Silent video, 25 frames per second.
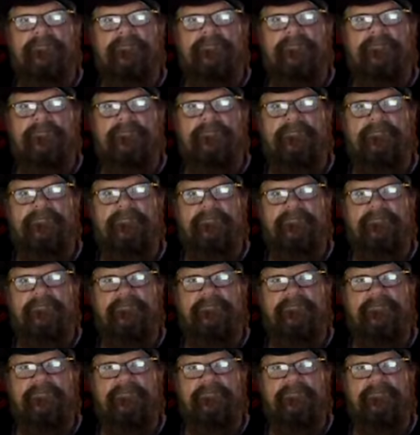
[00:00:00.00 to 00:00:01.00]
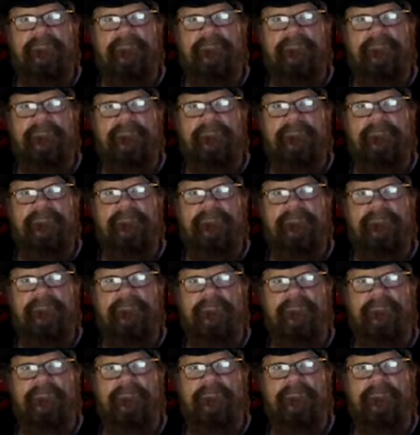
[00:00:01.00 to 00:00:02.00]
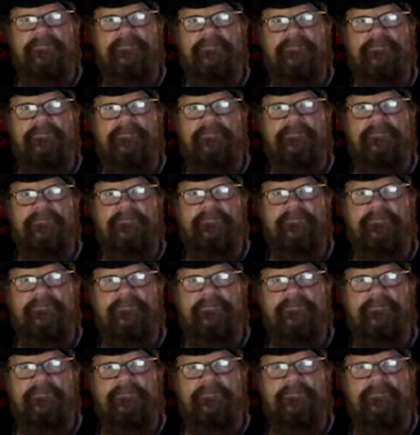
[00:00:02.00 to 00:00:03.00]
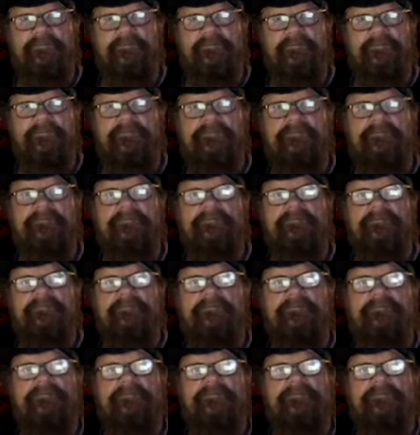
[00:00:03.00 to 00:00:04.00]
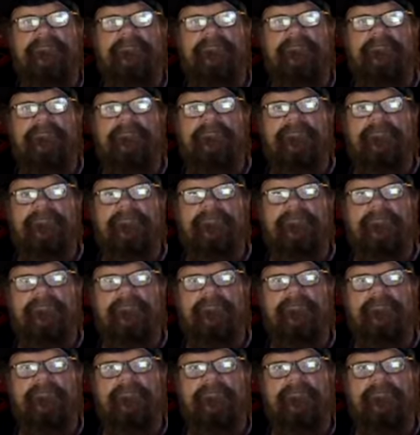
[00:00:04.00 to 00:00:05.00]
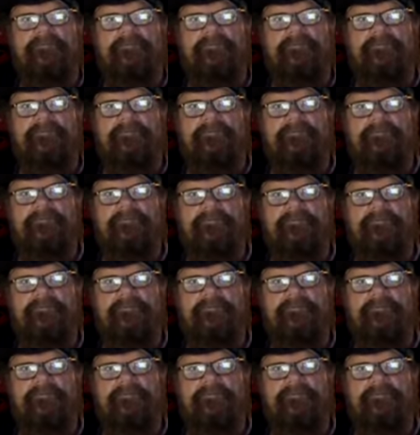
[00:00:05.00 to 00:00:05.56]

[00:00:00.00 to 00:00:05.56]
(silent)